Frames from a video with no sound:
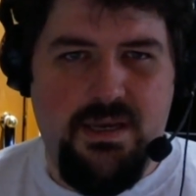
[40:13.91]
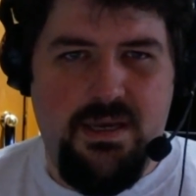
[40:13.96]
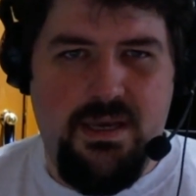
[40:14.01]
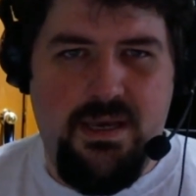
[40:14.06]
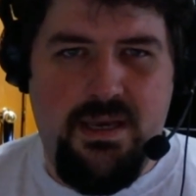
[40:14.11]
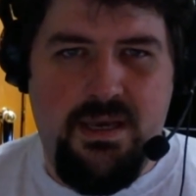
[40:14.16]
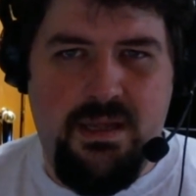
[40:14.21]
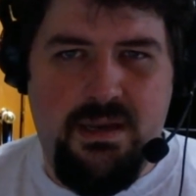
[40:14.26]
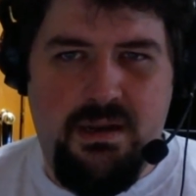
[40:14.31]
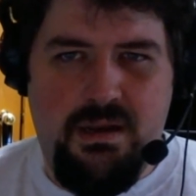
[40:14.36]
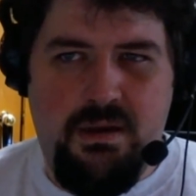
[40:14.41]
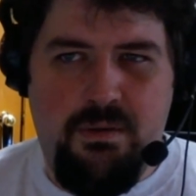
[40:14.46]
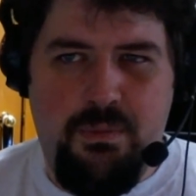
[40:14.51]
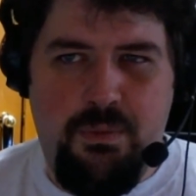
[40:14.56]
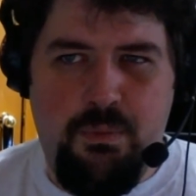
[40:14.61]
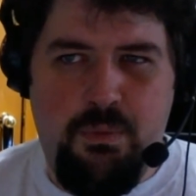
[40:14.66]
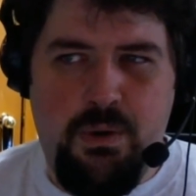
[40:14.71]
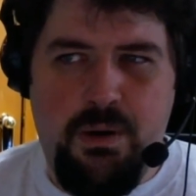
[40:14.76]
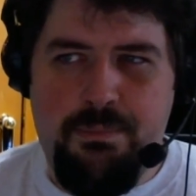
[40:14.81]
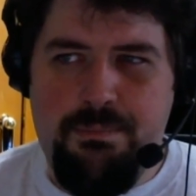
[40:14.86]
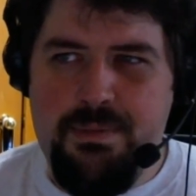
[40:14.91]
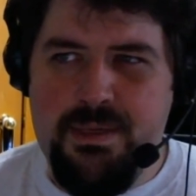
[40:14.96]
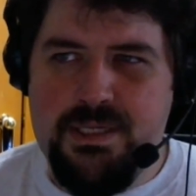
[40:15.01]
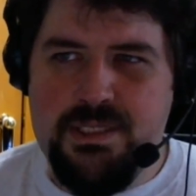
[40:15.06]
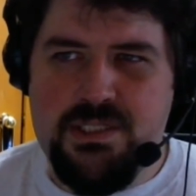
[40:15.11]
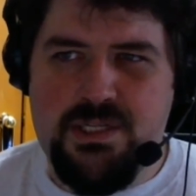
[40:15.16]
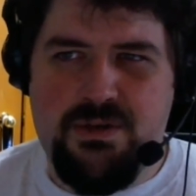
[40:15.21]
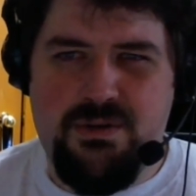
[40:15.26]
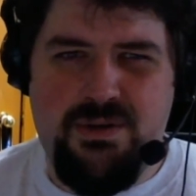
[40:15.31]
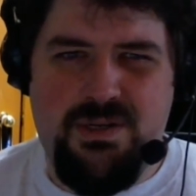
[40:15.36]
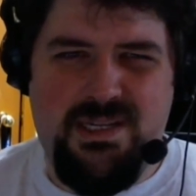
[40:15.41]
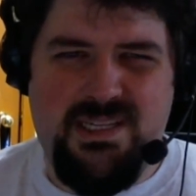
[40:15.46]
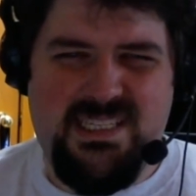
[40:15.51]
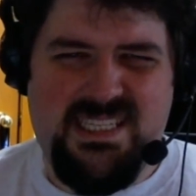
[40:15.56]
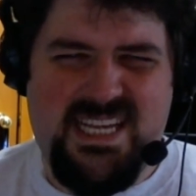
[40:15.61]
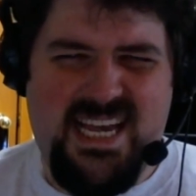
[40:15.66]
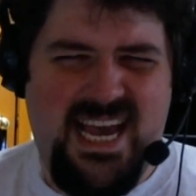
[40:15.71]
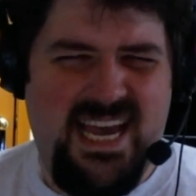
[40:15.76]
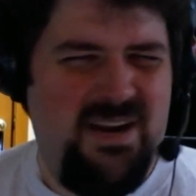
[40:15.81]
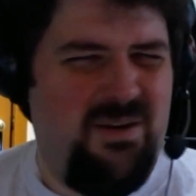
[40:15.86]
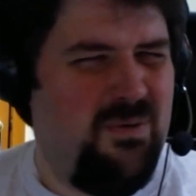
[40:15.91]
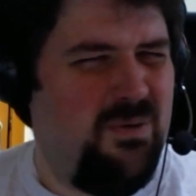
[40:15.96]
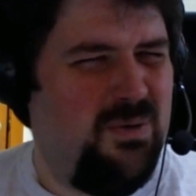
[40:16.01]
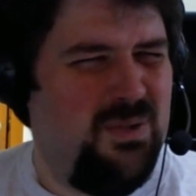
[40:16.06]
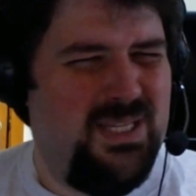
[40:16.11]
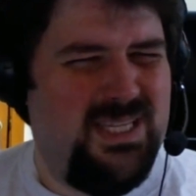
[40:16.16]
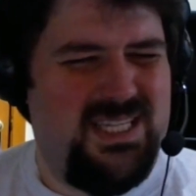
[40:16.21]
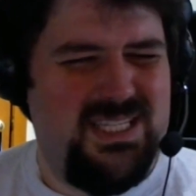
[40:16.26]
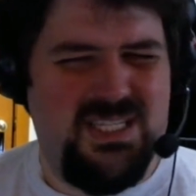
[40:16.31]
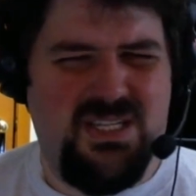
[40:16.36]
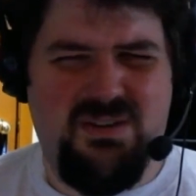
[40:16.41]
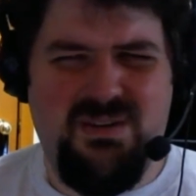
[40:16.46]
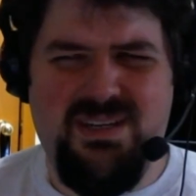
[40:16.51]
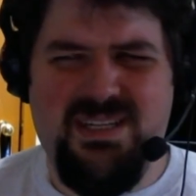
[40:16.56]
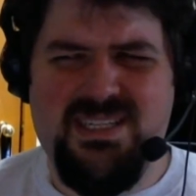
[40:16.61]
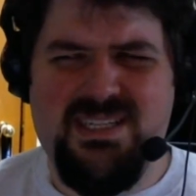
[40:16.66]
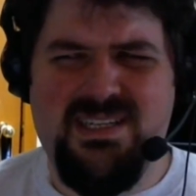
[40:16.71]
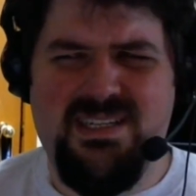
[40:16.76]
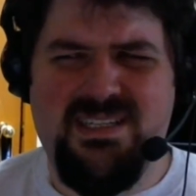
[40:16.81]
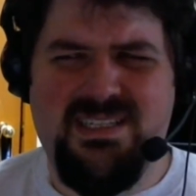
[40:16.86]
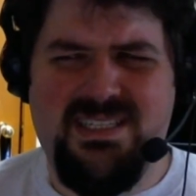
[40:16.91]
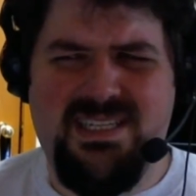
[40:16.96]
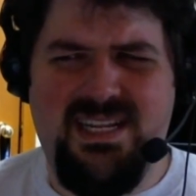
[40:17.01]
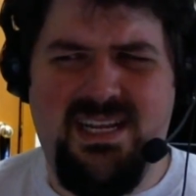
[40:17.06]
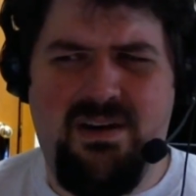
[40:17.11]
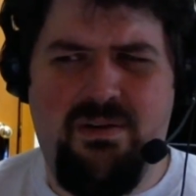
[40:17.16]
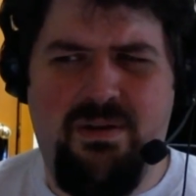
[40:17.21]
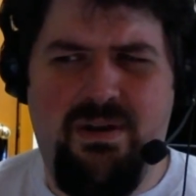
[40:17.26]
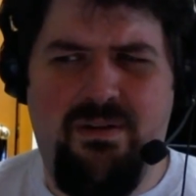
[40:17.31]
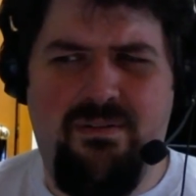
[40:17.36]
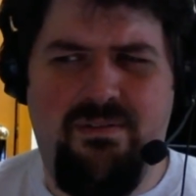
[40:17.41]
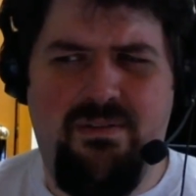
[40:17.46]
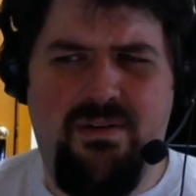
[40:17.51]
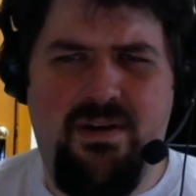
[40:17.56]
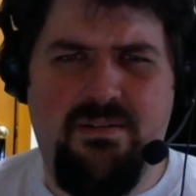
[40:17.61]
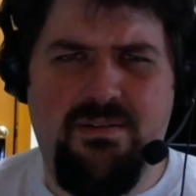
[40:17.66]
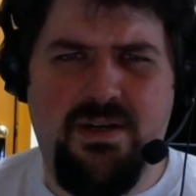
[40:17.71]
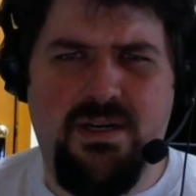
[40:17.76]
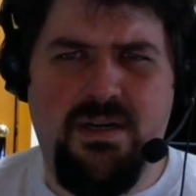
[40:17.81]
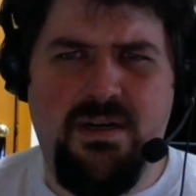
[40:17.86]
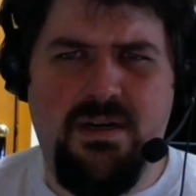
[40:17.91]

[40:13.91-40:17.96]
and we want big screens. I don't know that the screen's going to stick around forever.